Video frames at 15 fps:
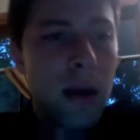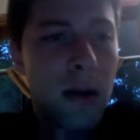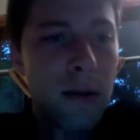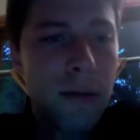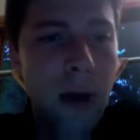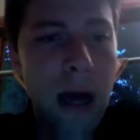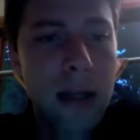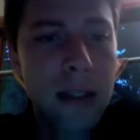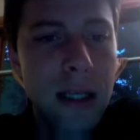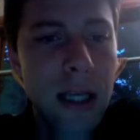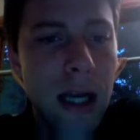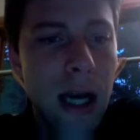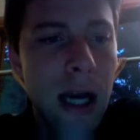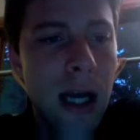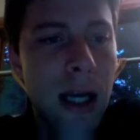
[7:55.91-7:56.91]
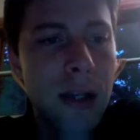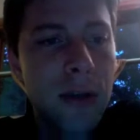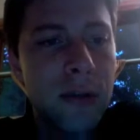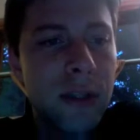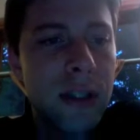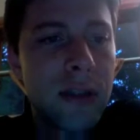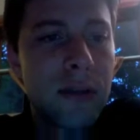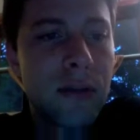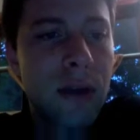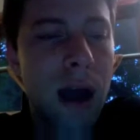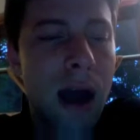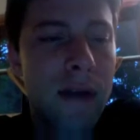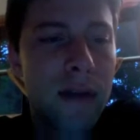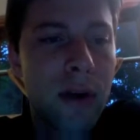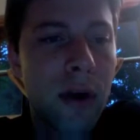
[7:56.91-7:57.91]
Finally, you'll need to
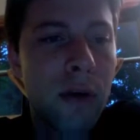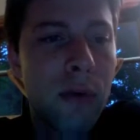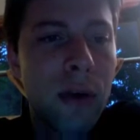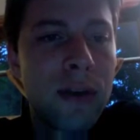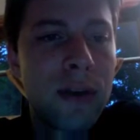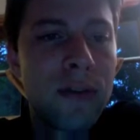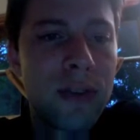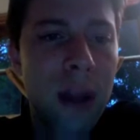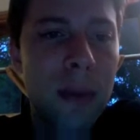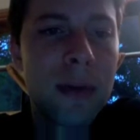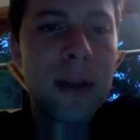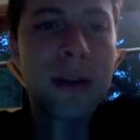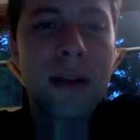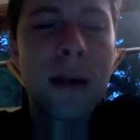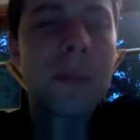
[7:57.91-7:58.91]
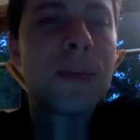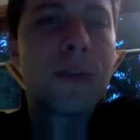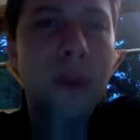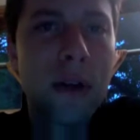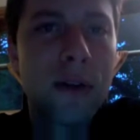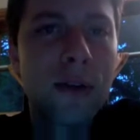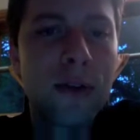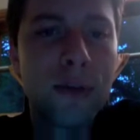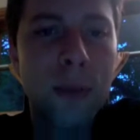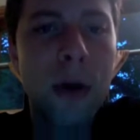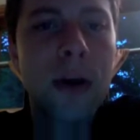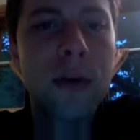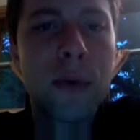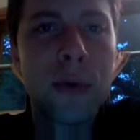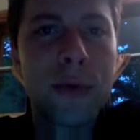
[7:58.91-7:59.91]
have a written statement that demonstrates your SMART
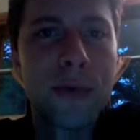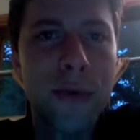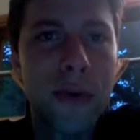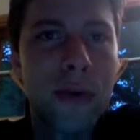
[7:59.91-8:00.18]
goals for your